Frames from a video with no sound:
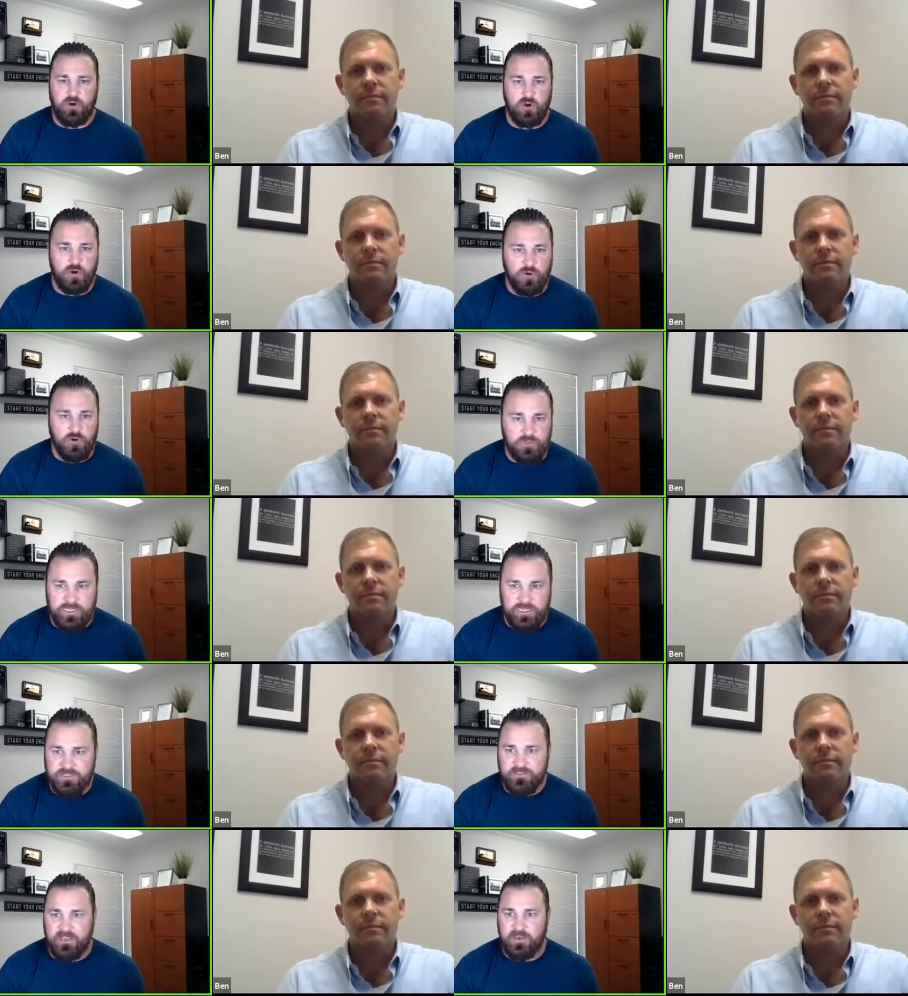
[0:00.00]
Speaker 1: early.
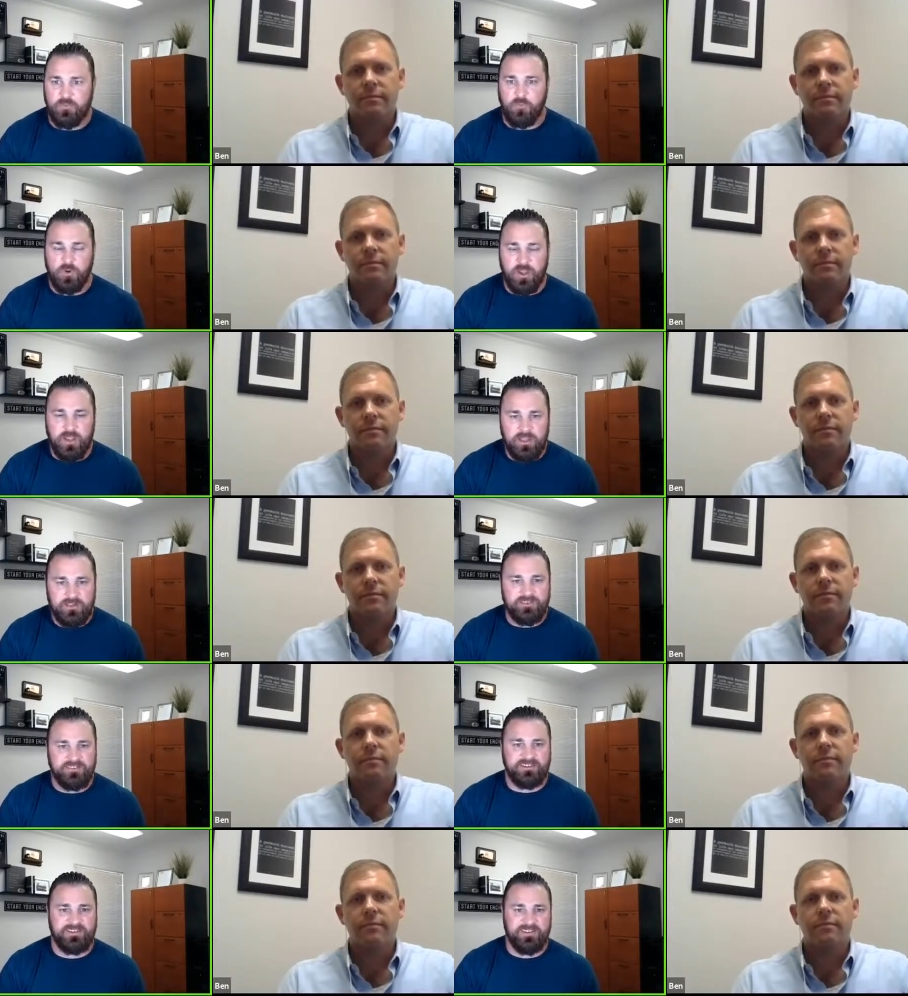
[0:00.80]
It's like what?
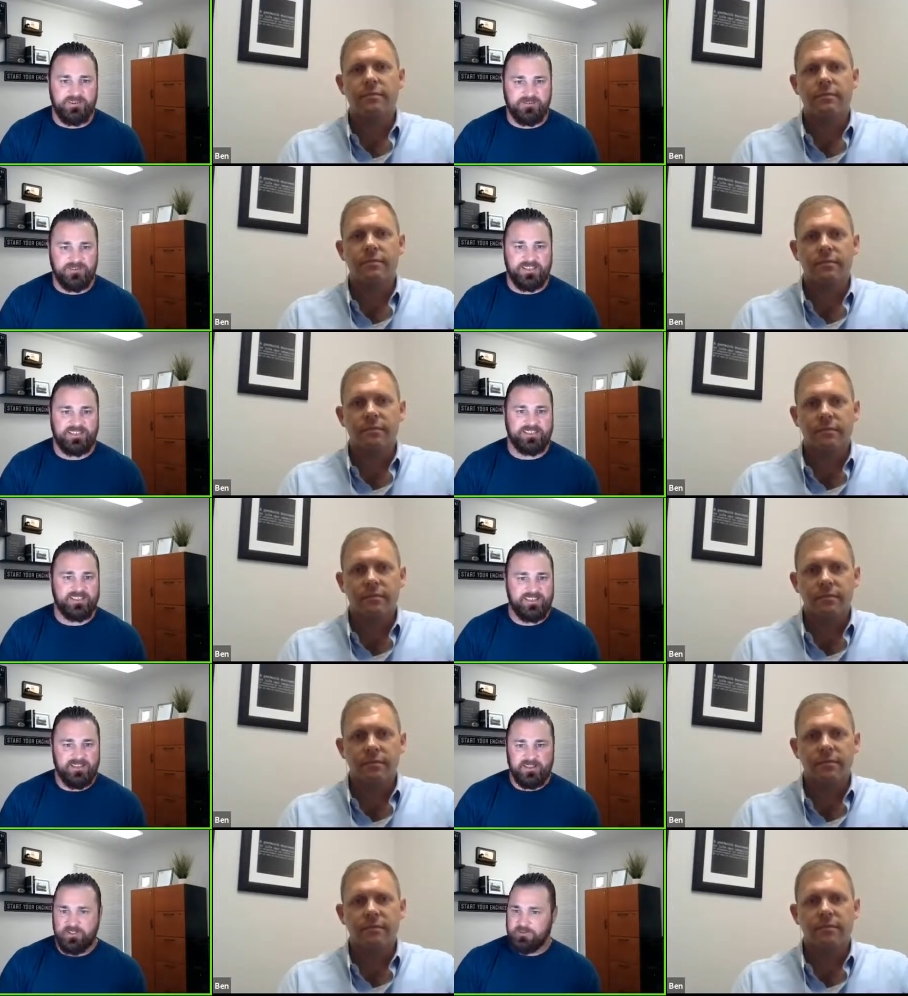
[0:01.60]
You know, like
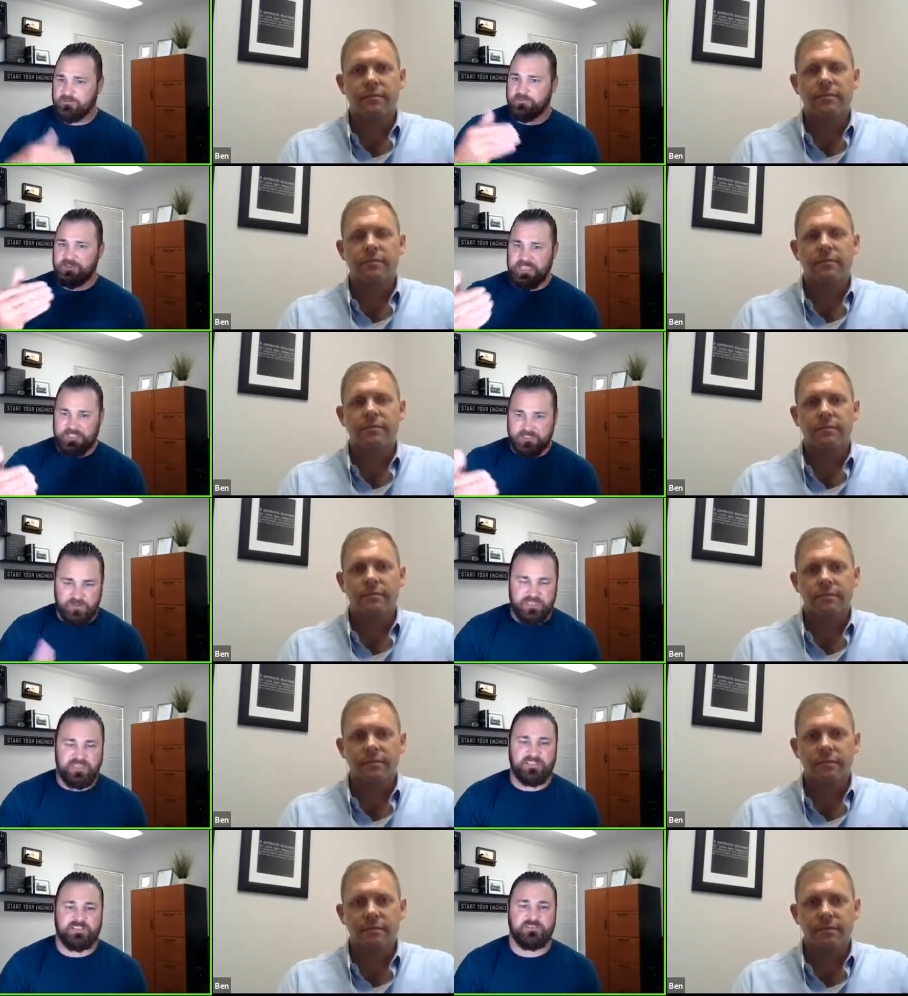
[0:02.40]
that's
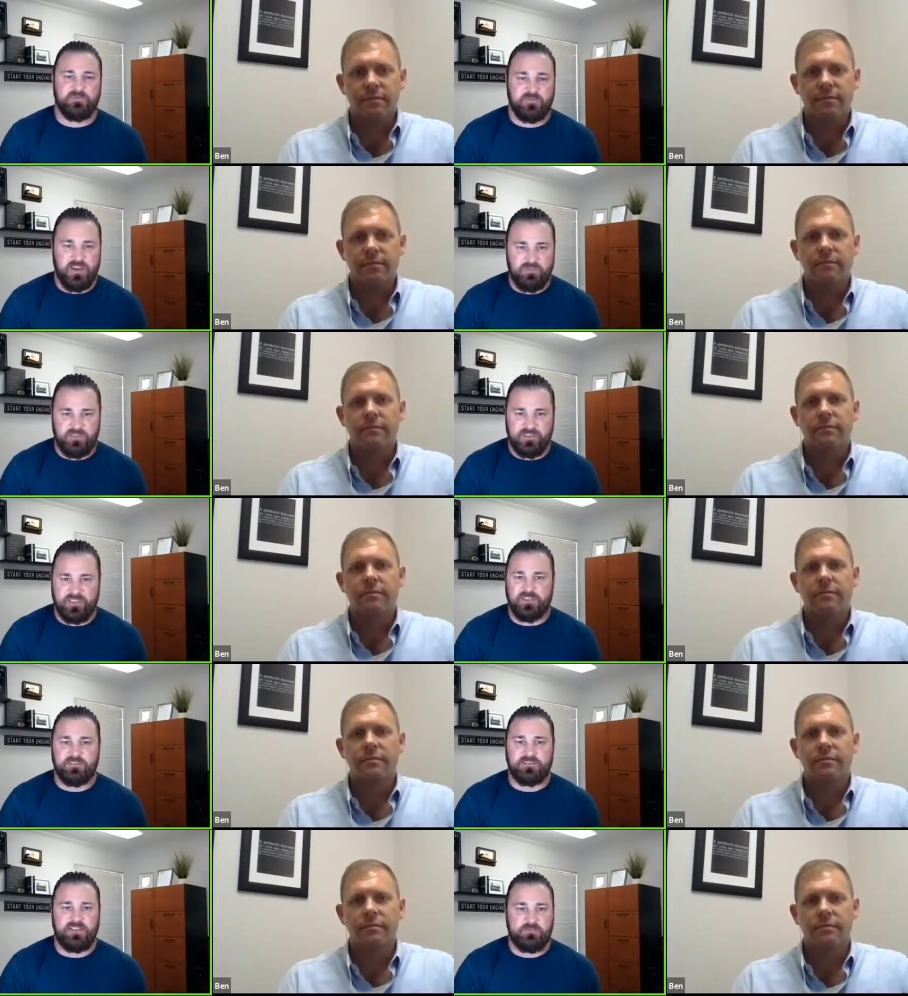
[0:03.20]
because of everything
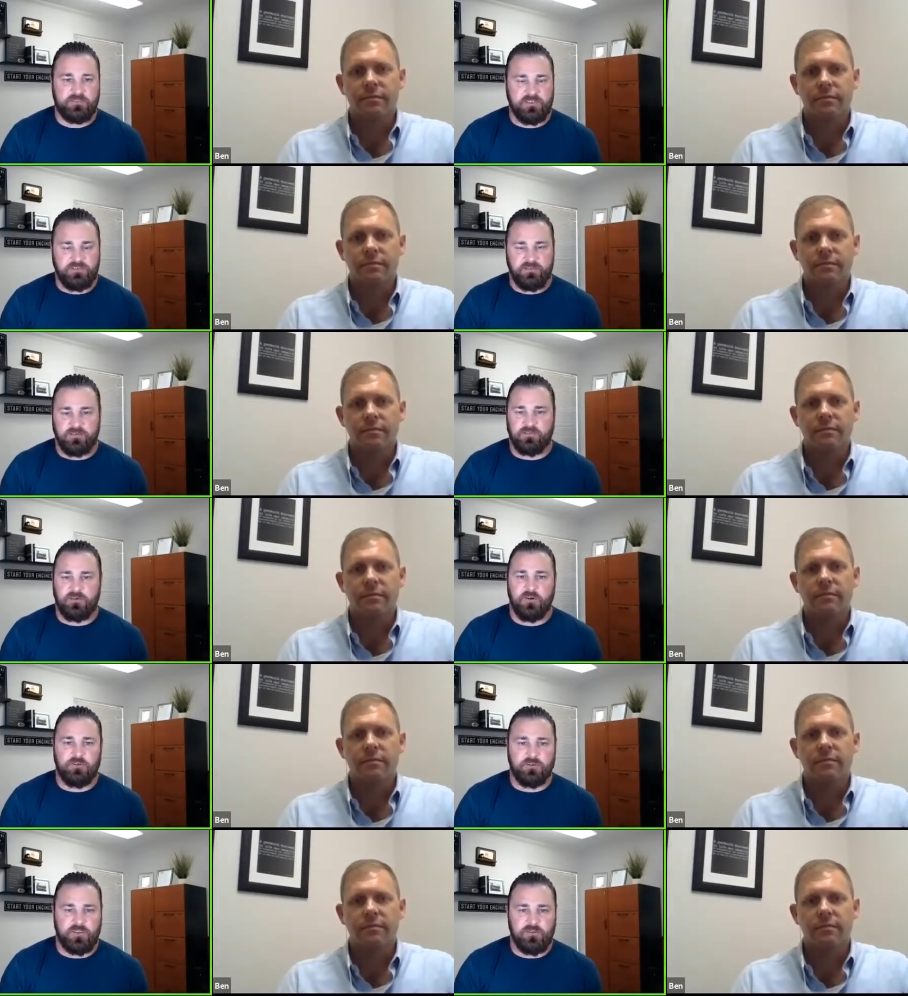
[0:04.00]
you stepped into, the
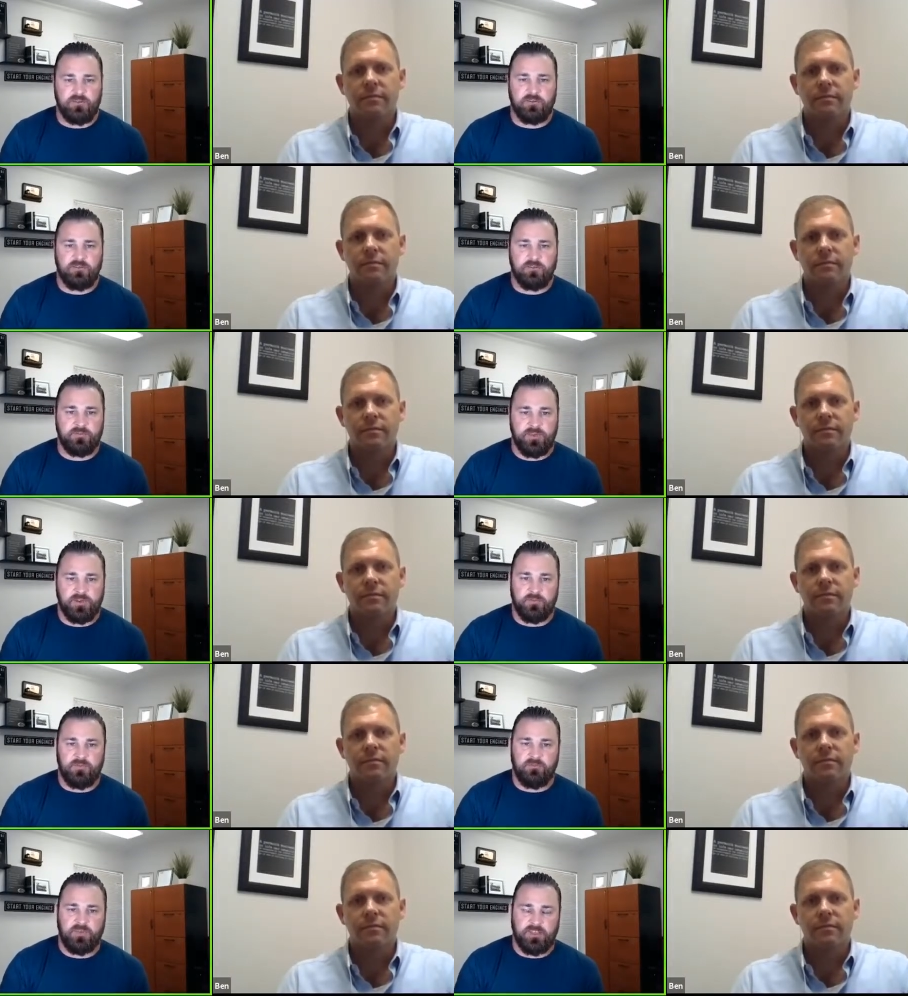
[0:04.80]
growth that you you
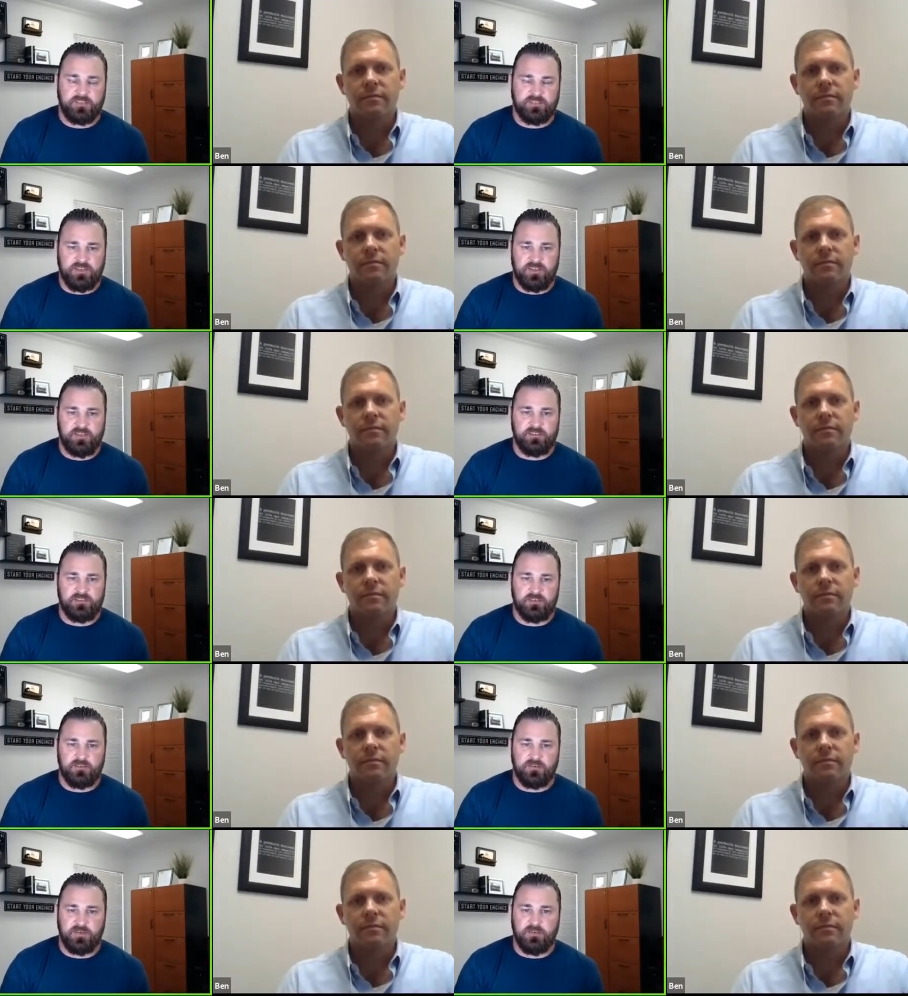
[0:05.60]
know invested
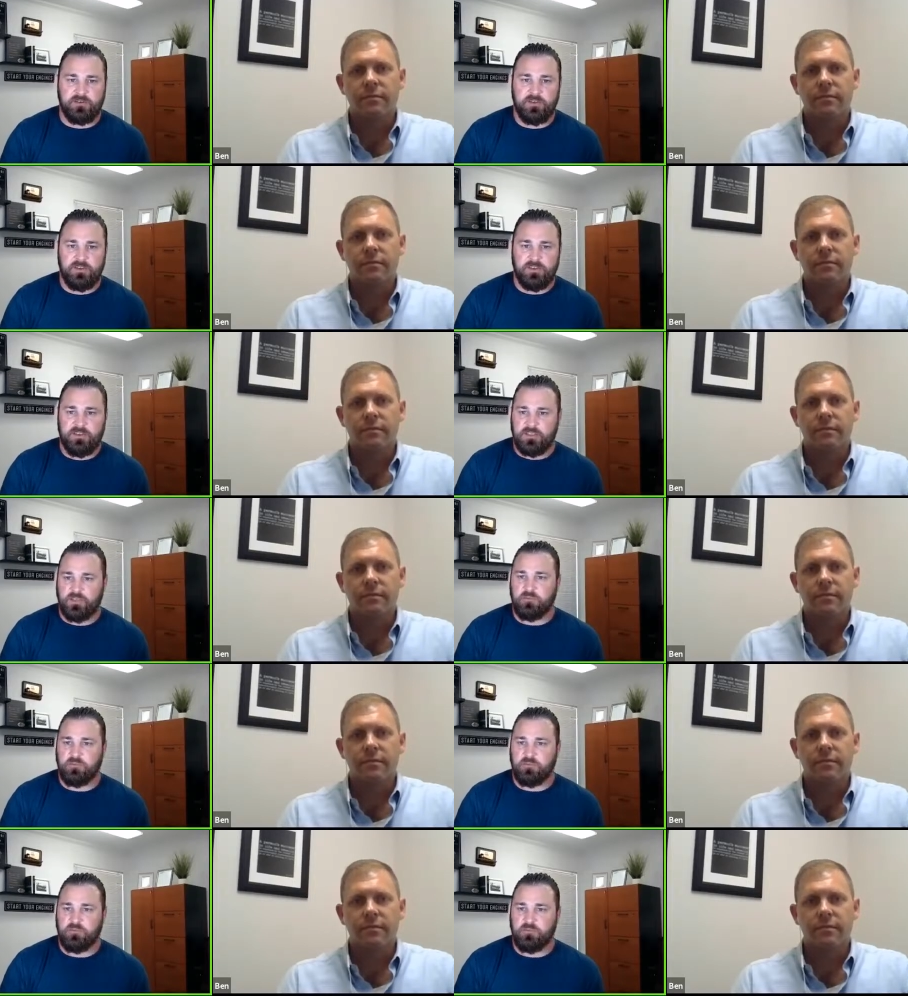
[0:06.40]
into, and the